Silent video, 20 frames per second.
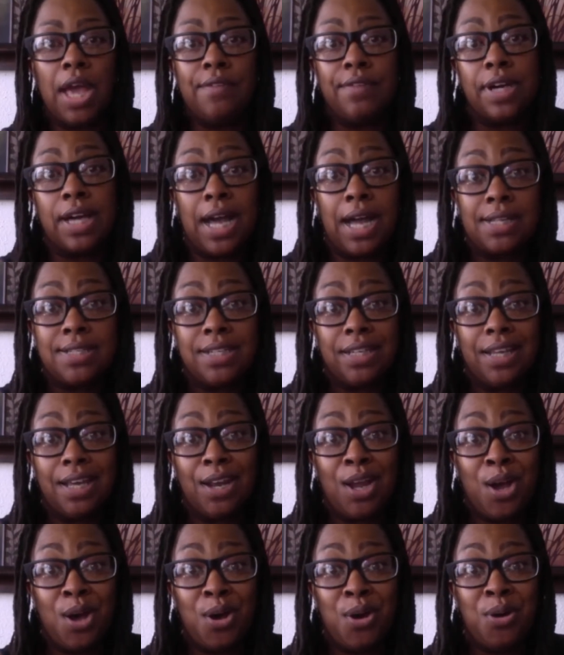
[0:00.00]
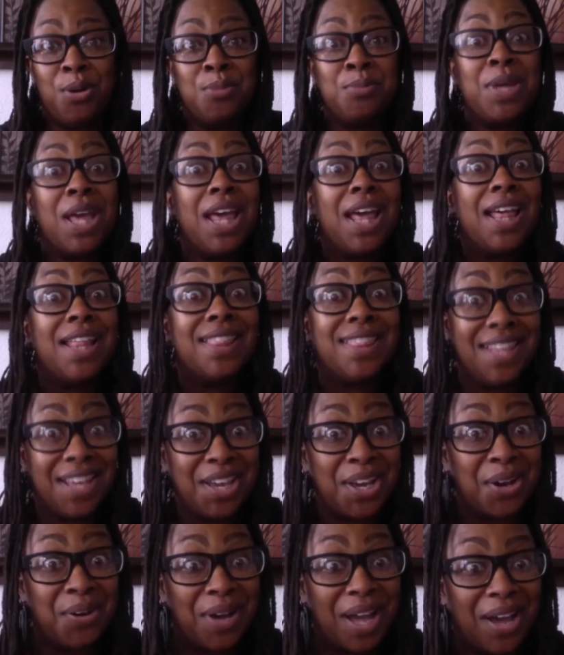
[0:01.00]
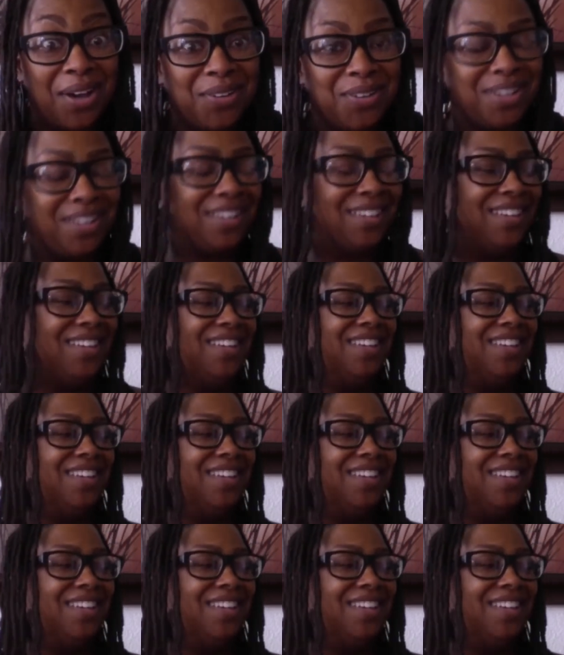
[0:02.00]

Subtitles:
have a cocktail at home, then go out.